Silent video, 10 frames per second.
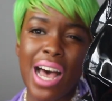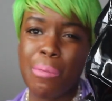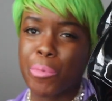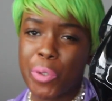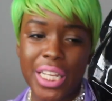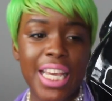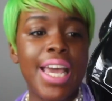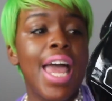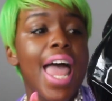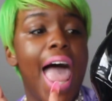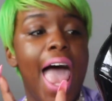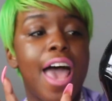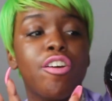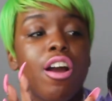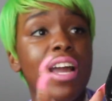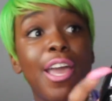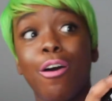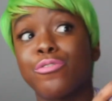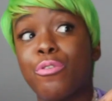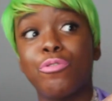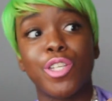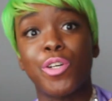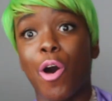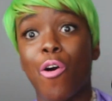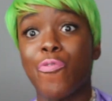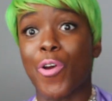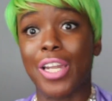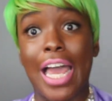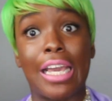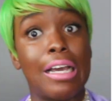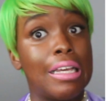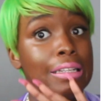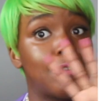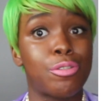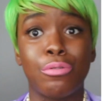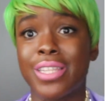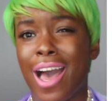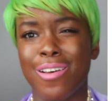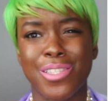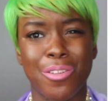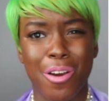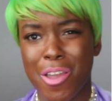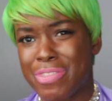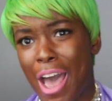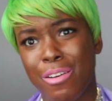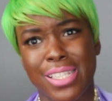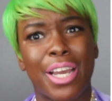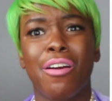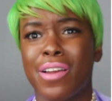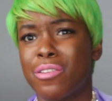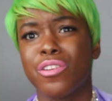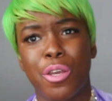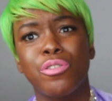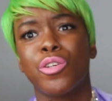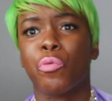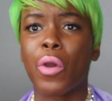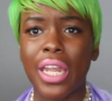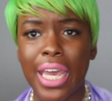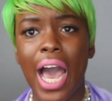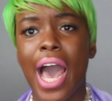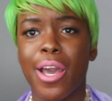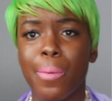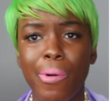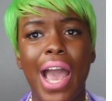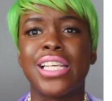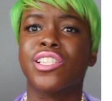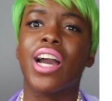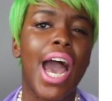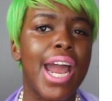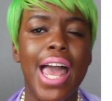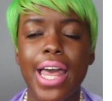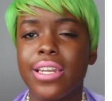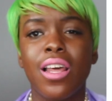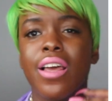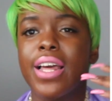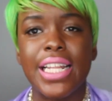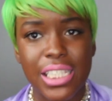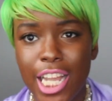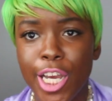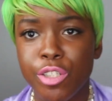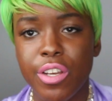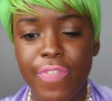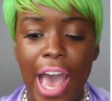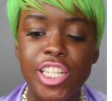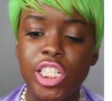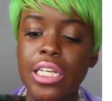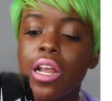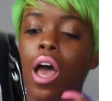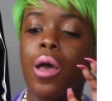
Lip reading: Amudi, and her heels usually go for like 2,000 or 1,000. Like her heels are usually really higher priced. They're higher end. It's luxury fashion.